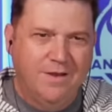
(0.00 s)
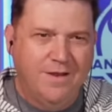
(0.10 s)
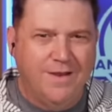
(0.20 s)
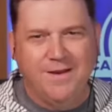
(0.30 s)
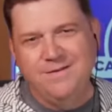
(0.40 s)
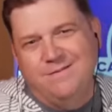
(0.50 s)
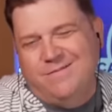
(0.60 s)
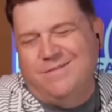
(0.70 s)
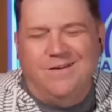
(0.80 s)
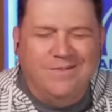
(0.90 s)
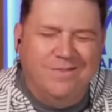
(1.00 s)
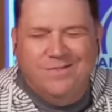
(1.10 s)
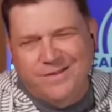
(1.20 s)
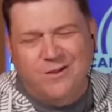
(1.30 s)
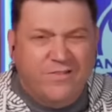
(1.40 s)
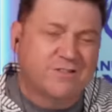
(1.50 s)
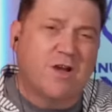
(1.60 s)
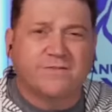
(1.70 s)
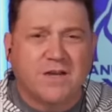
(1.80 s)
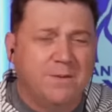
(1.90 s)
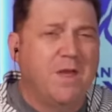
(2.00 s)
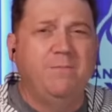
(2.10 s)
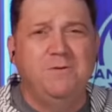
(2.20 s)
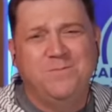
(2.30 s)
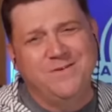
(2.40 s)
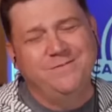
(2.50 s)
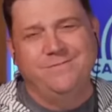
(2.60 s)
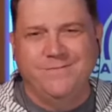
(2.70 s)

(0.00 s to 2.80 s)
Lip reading: and a little on the soft side maybe, but